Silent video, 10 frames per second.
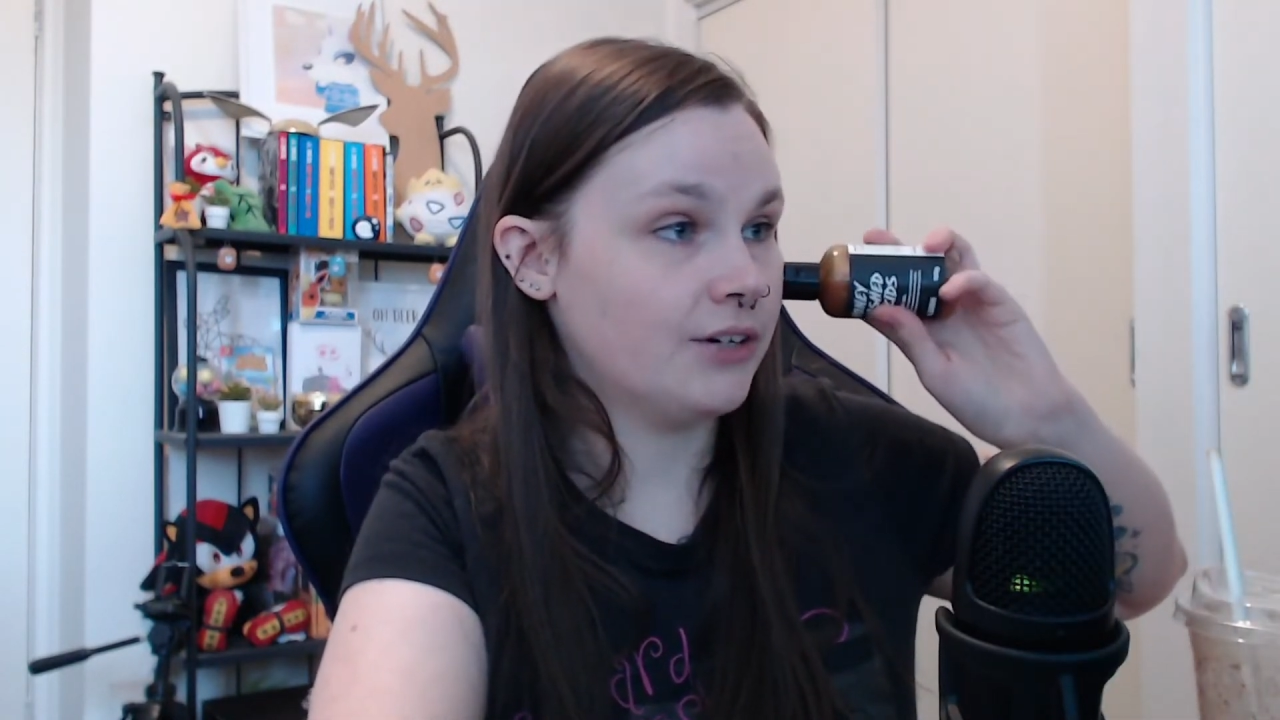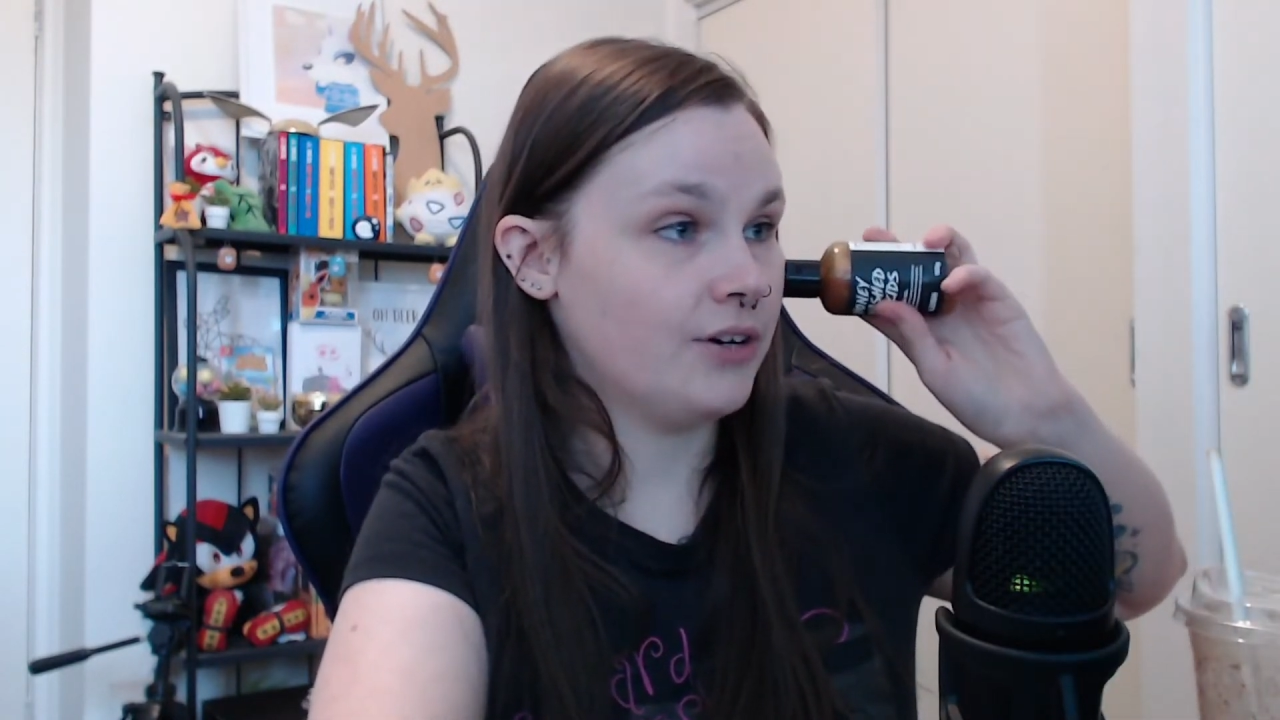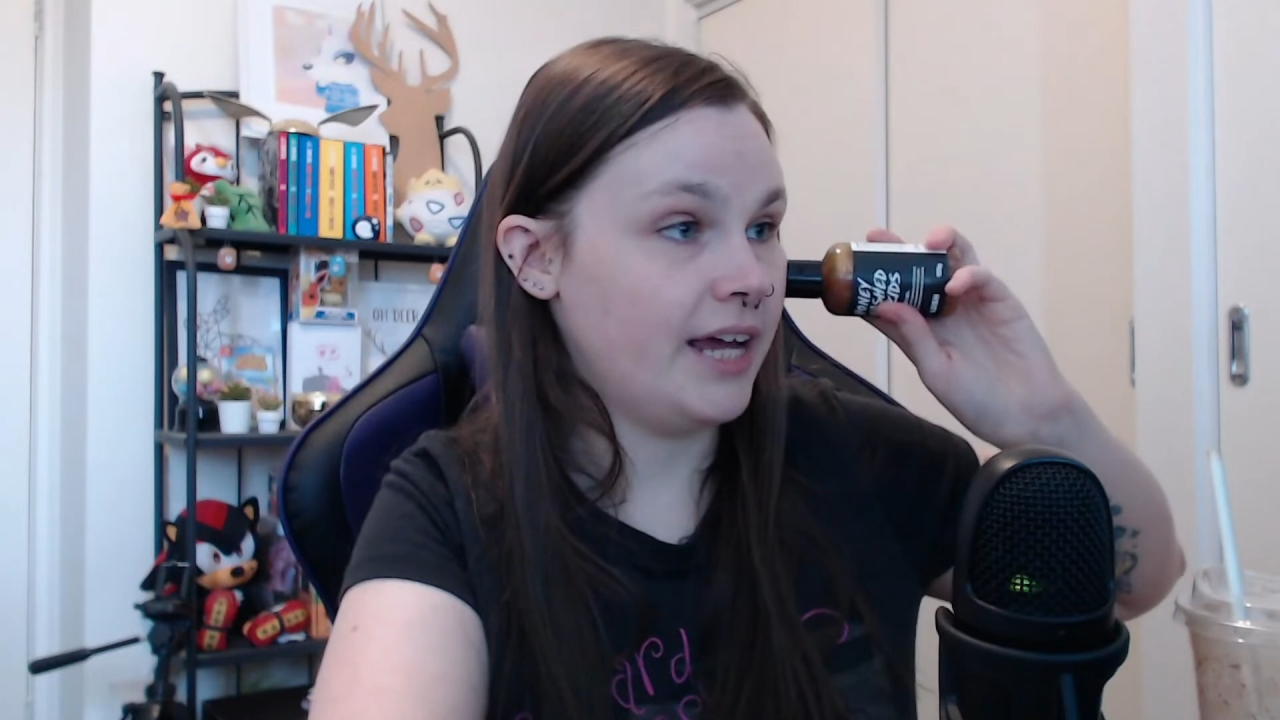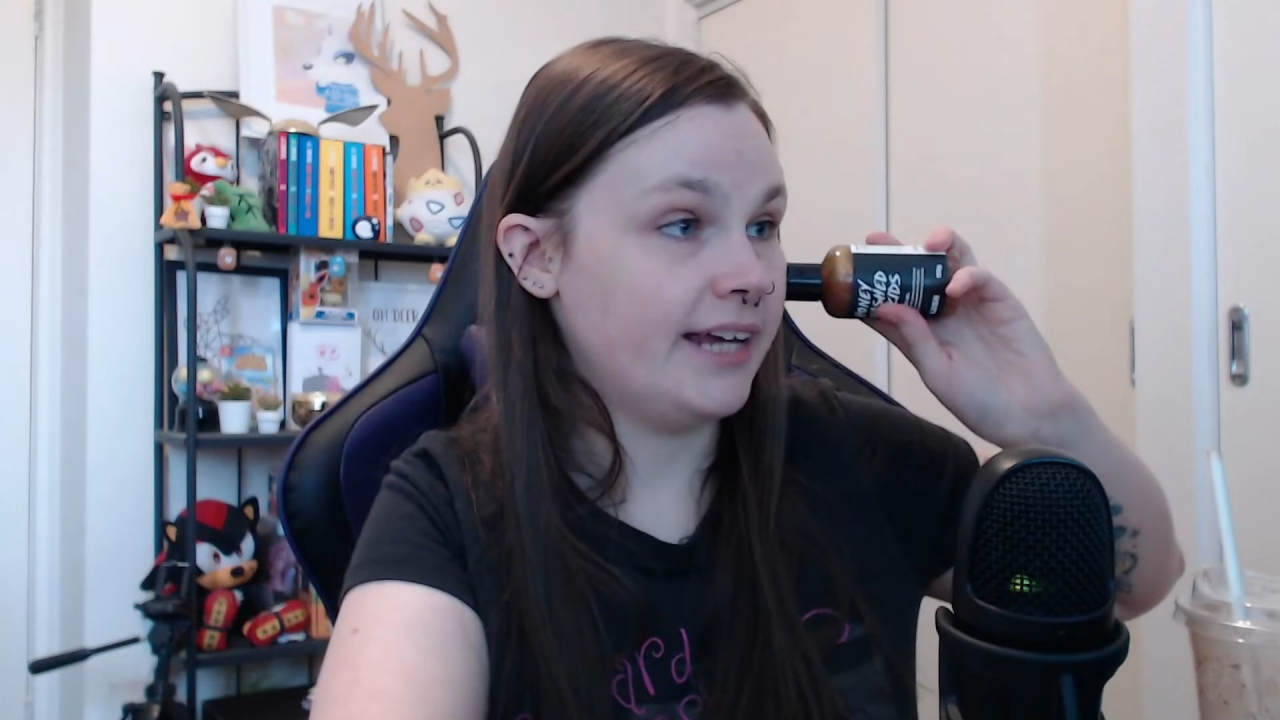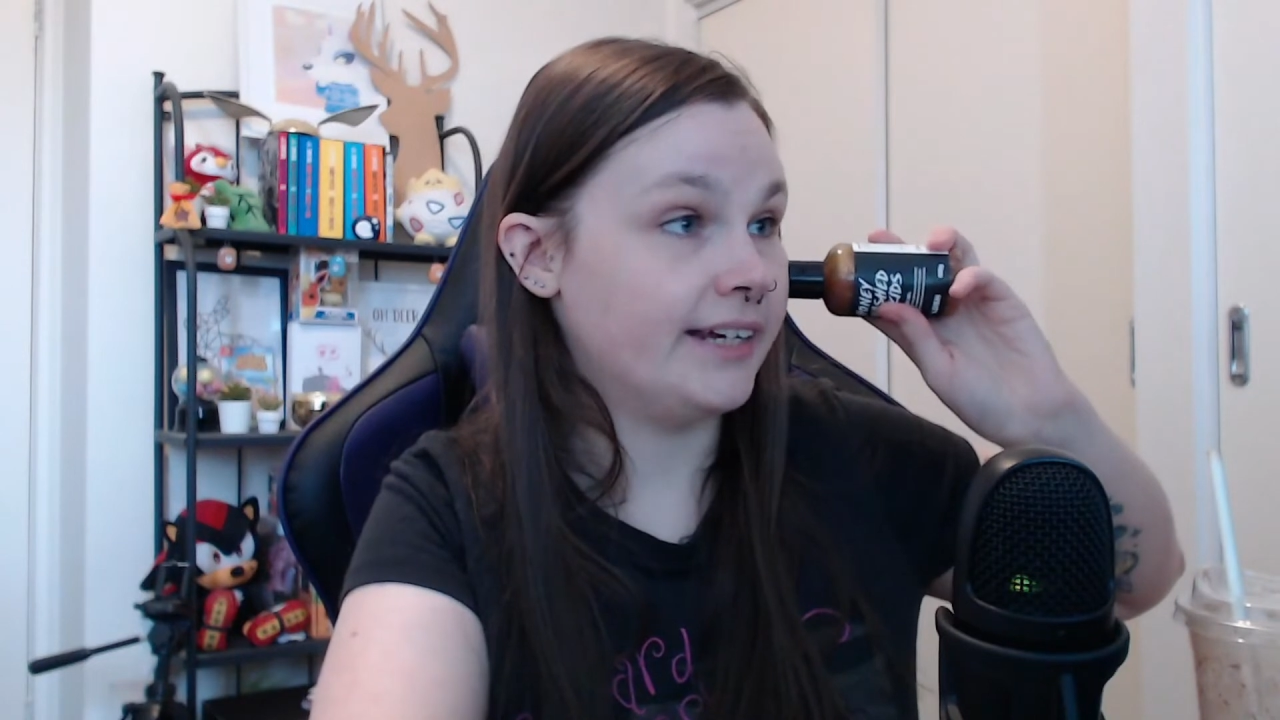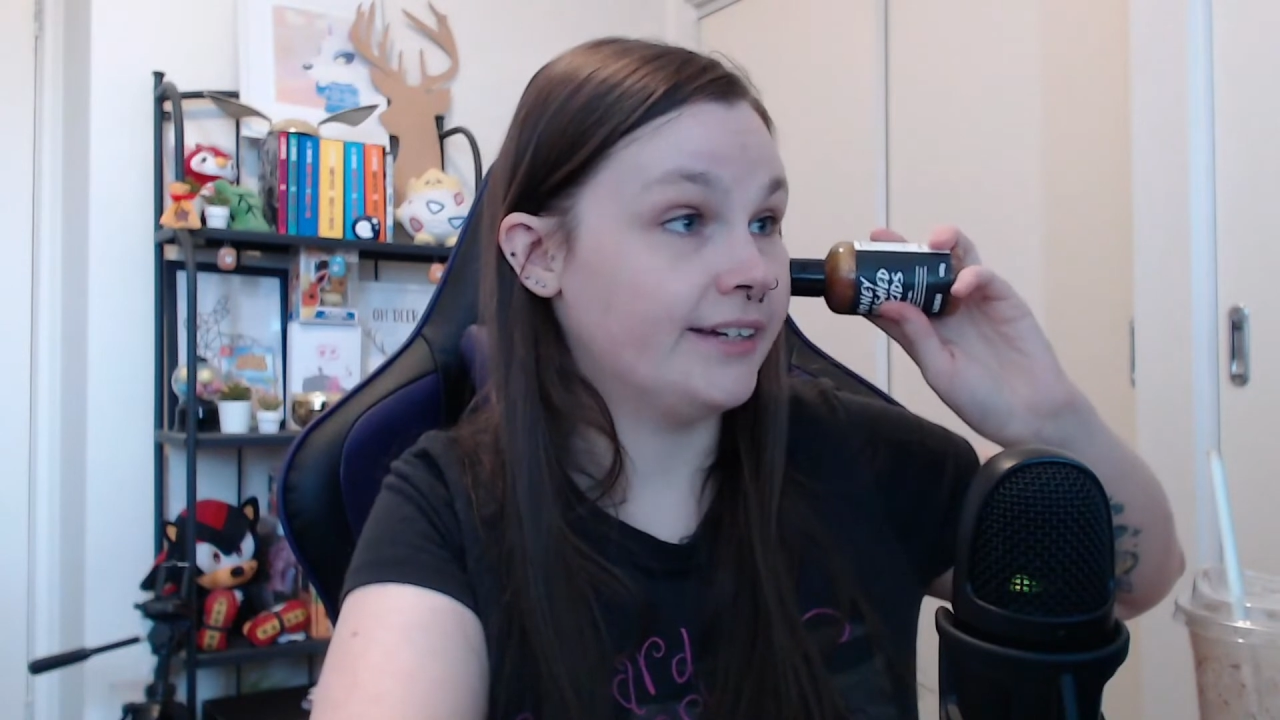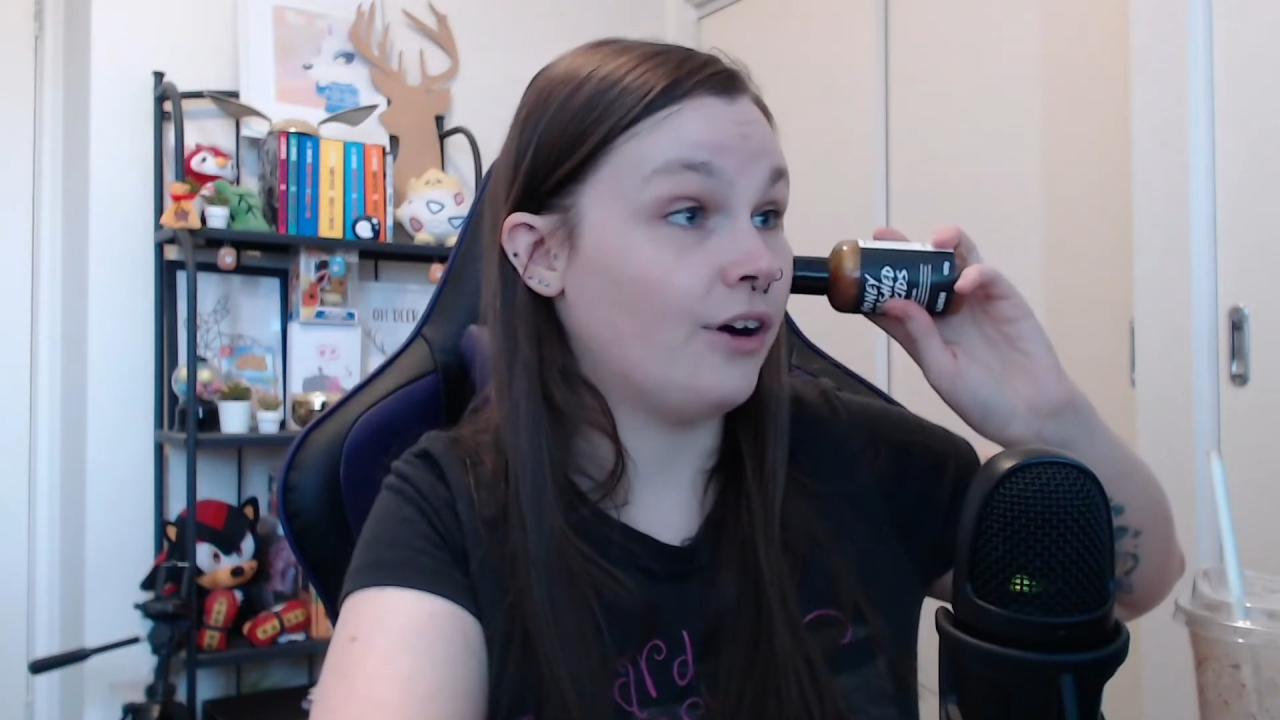created